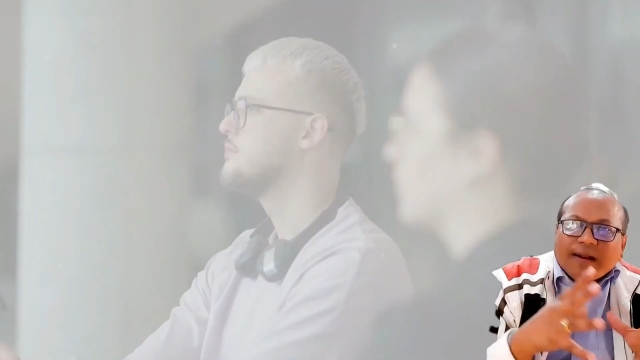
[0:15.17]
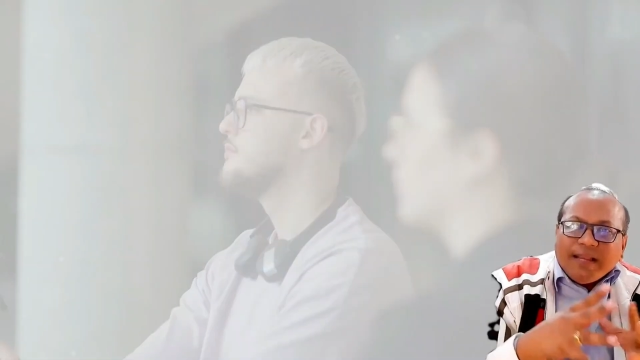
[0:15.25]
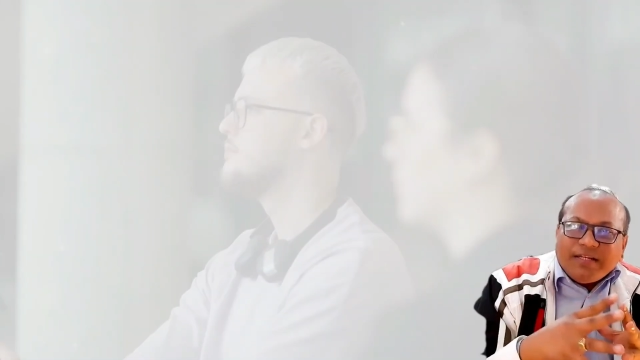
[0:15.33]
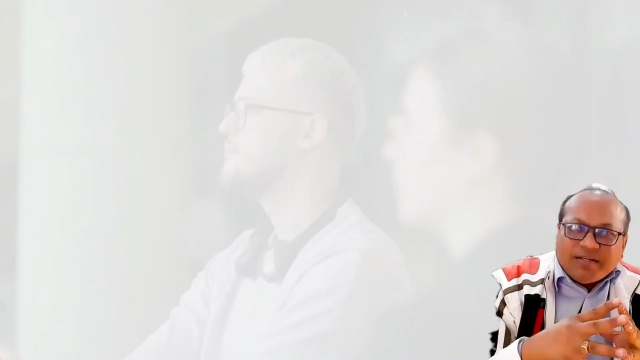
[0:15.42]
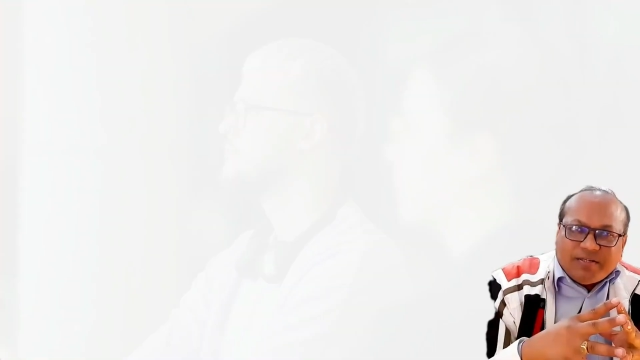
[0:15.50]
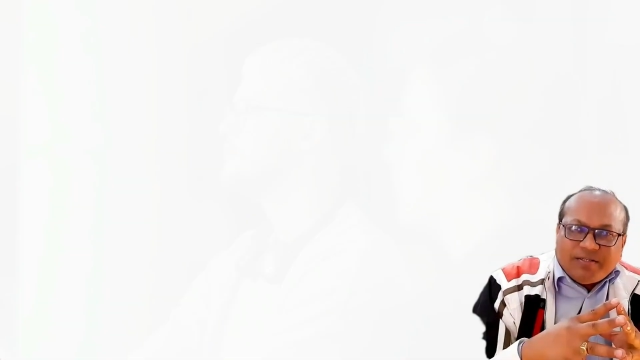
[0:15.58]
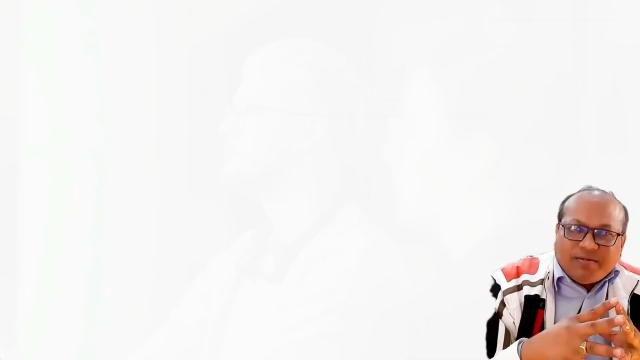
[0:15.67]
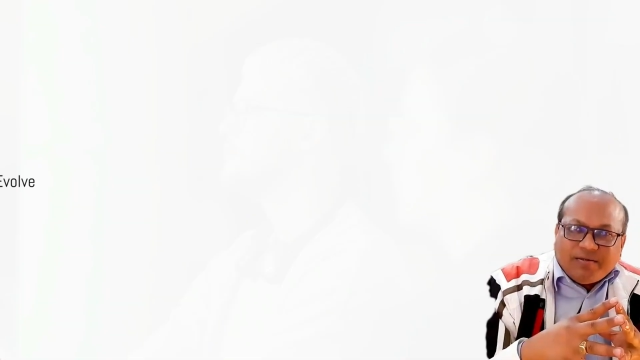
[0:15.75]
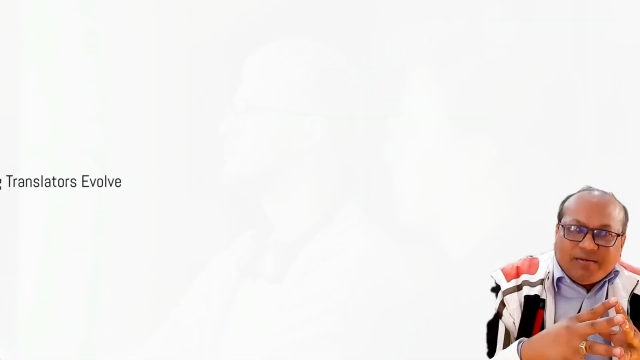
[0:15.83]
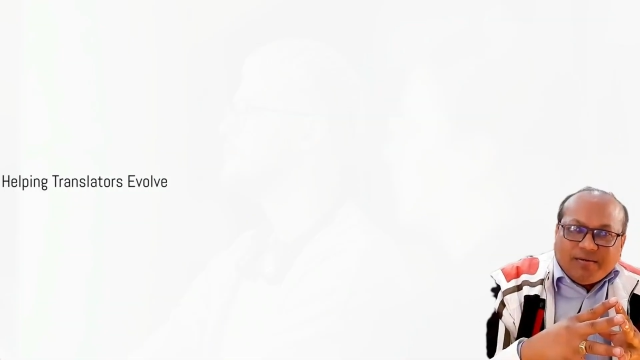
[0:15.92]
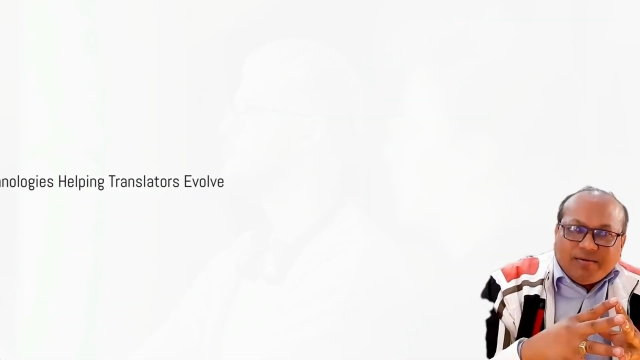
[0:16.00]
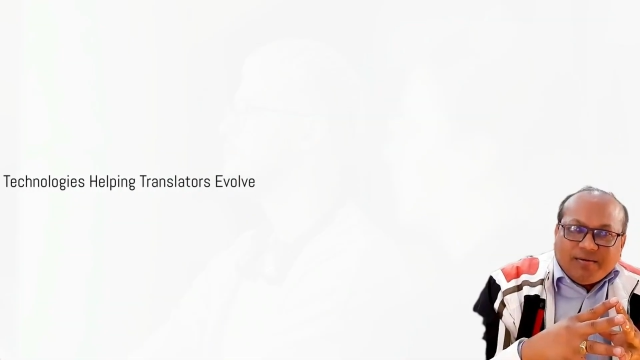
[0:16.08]
writers,
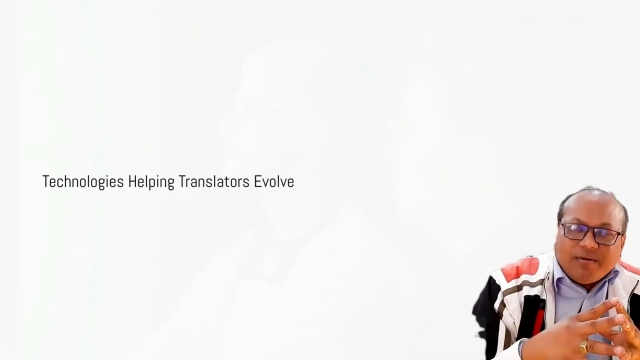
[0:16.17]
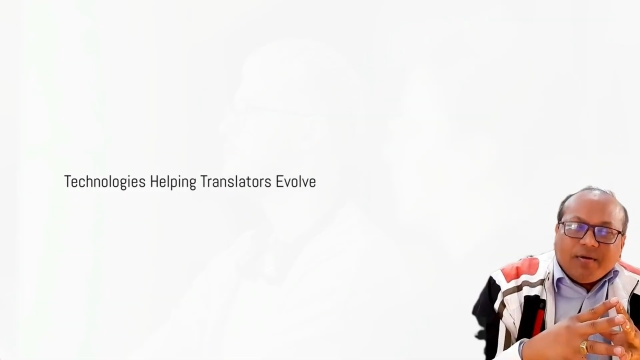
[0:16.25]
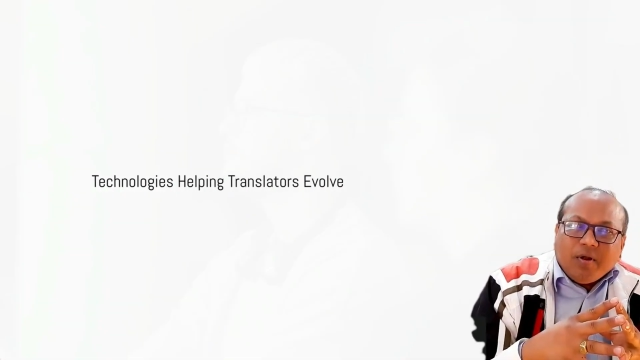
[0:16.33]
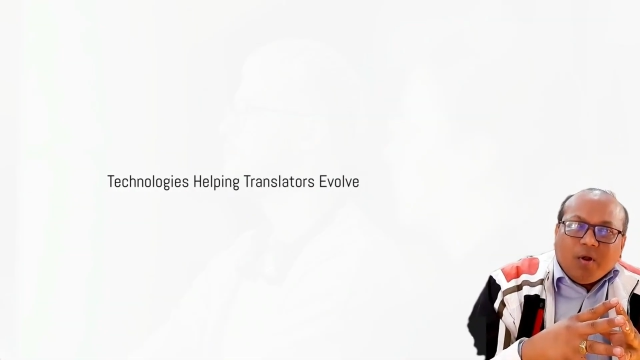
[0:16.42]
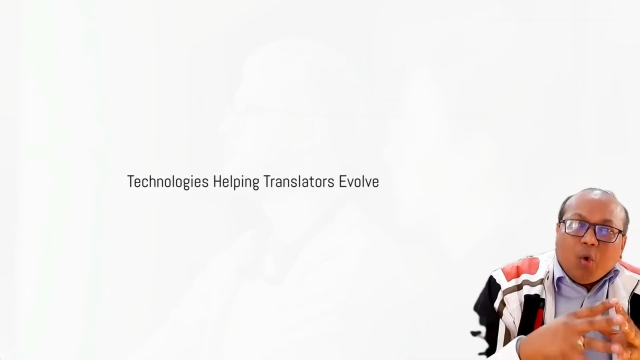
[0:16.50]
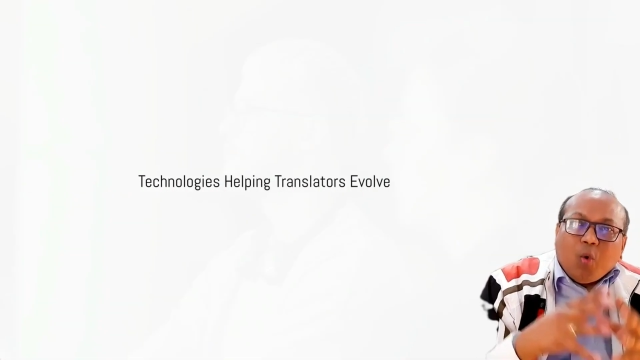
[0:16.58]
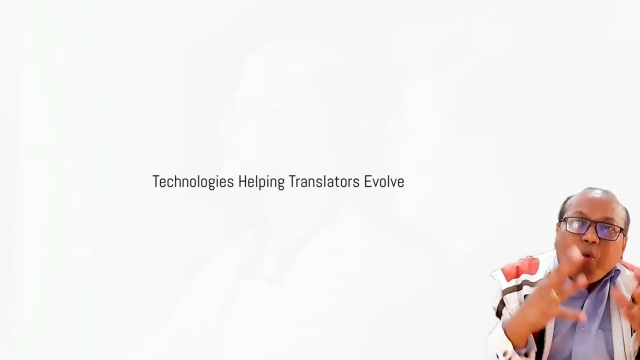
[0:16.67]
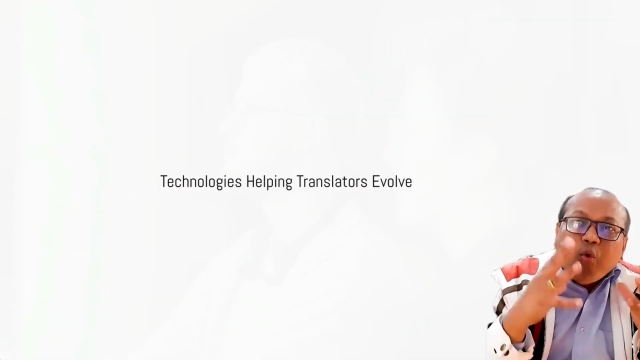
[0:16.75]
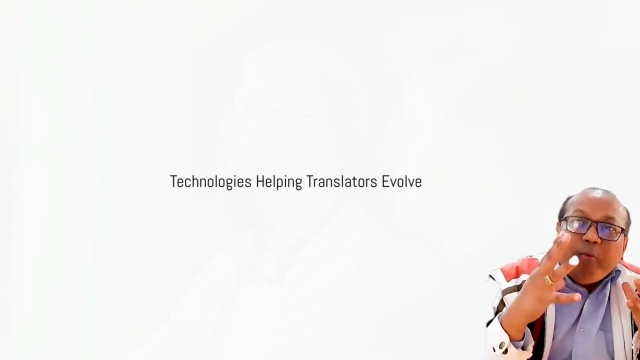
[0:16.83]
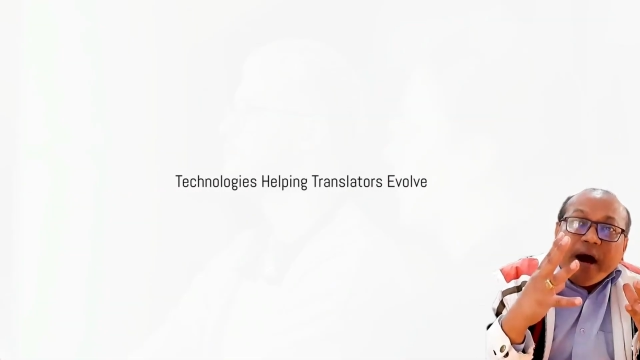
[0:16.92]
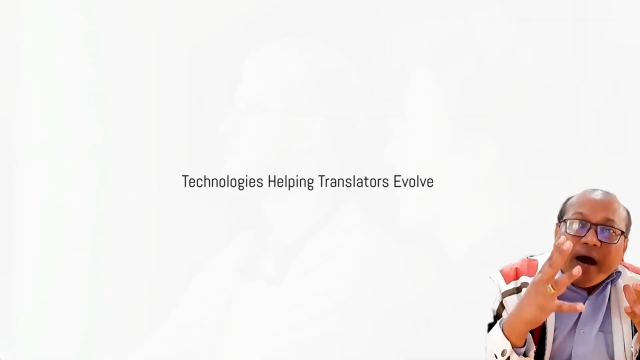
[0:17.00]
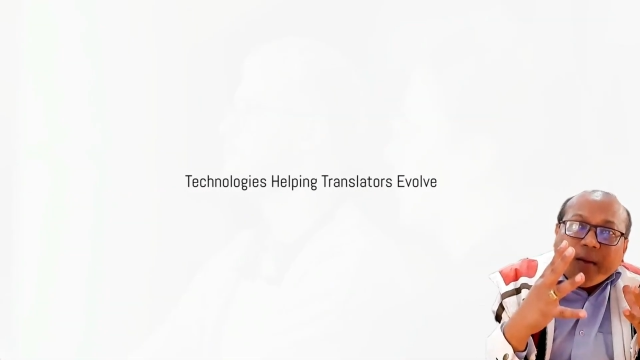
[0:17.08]

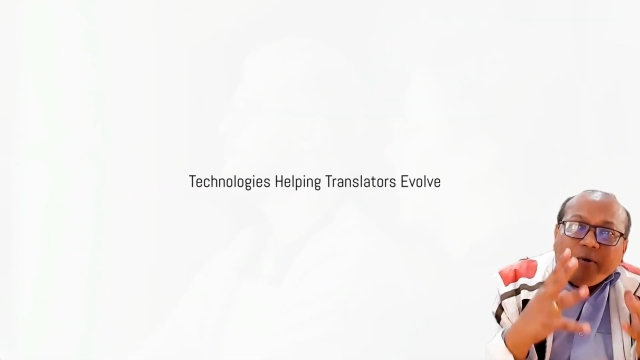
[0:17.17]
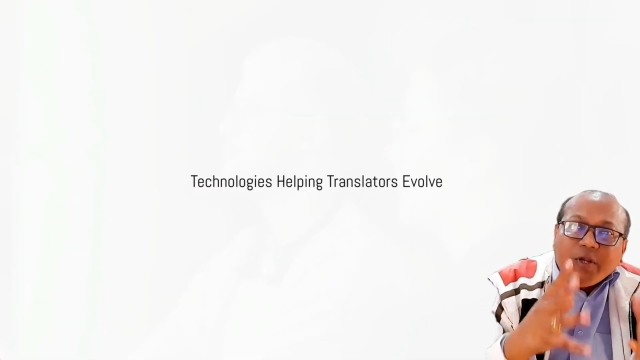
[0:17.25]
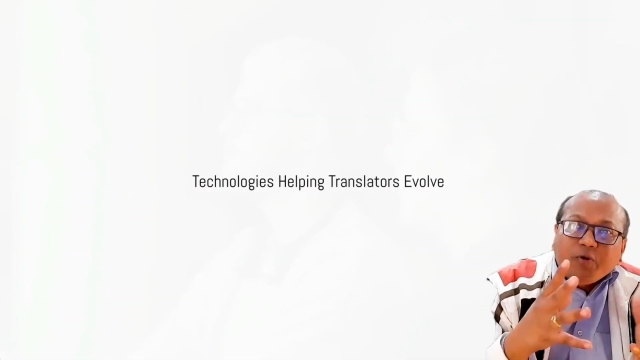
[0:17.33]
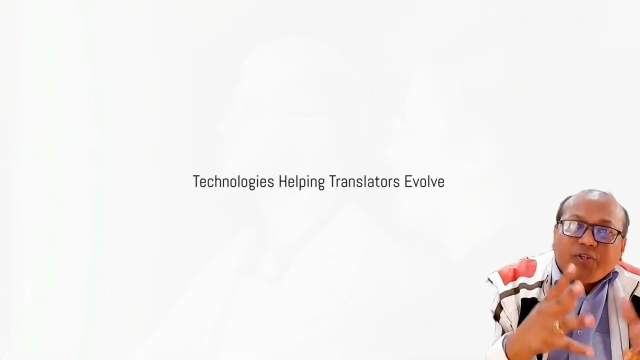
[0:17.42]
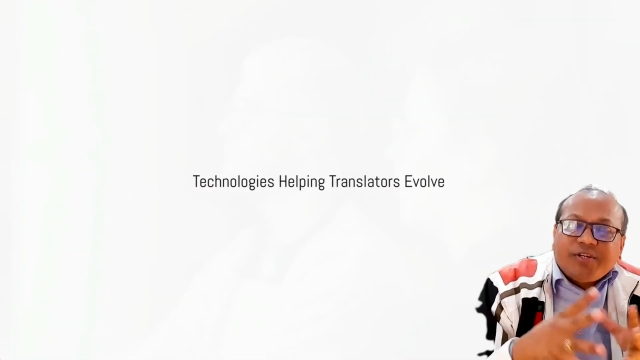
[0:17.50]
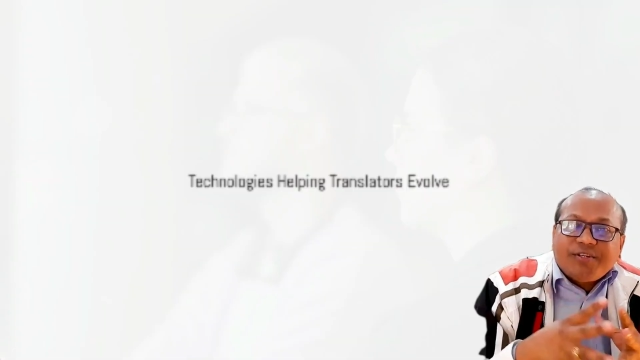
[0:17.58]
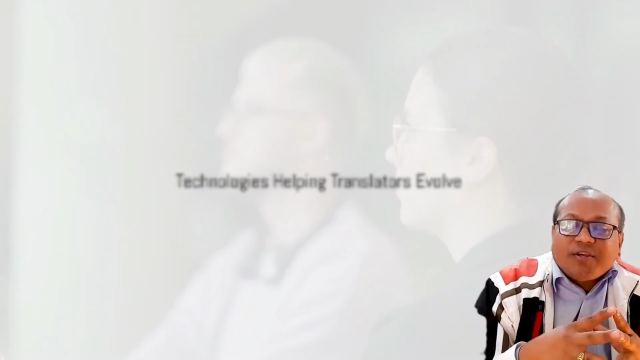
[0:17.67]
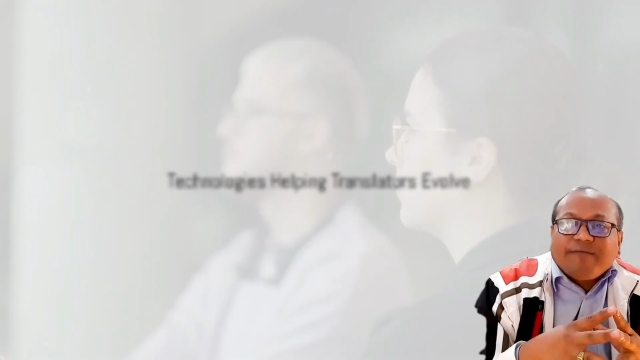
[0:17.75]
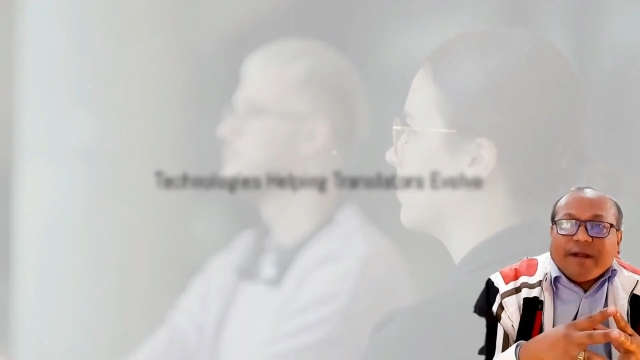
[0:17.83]
who are producers of